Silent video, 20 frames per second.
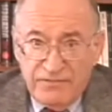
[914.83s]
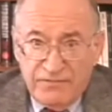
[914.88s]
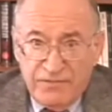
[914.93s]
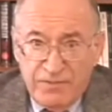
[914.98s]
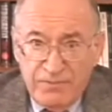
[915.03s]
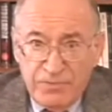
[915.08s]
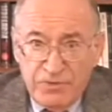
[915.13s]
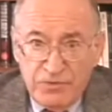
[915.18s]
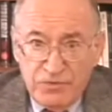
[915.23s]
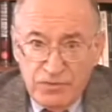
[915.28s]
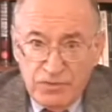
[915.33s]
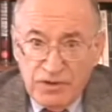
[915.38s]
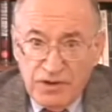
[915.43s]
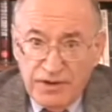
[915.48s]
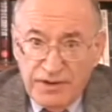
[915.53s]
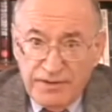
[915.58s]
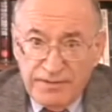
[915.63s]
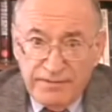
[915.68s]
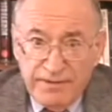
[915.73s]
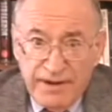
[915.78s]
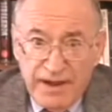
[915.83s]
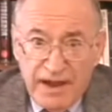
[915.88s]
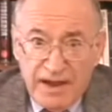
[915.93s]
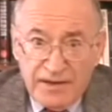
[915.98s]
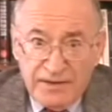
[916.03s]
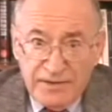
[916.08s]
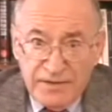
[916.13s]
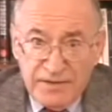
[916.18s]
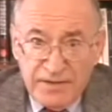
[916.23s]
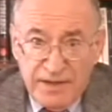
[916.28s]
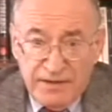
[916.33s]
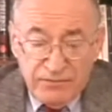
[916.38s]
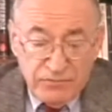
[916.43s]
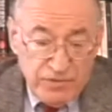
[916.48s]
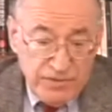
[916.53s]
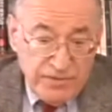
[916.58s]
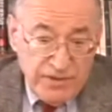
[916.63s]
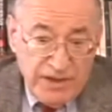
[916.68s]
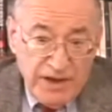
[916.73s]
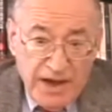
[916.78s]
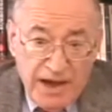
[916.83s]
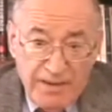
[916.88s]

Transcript: from the nuclear reactors that were then